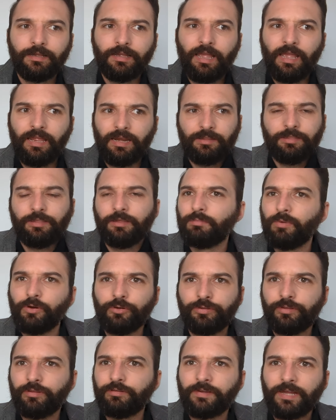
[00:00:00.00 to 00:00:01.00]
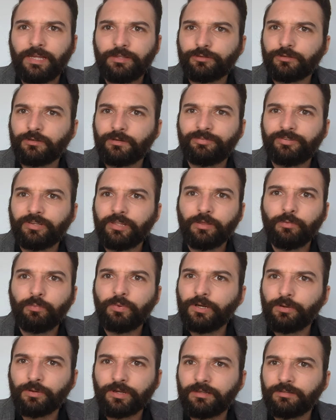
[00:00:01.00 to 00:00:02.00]
And I think most of the fans are upset that we
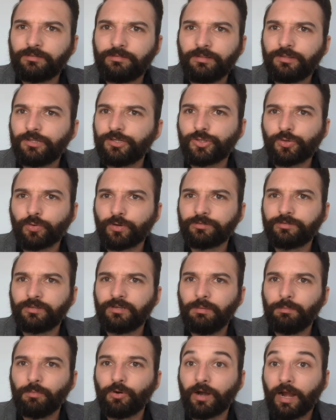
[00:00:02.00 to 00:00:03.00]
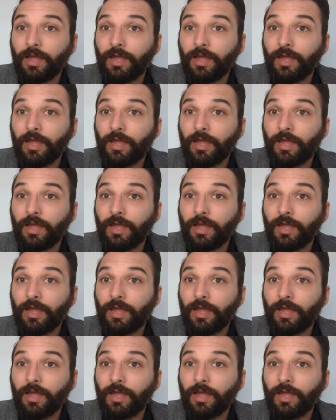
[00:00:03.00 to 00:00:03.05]
don't get to see the jorts anymore.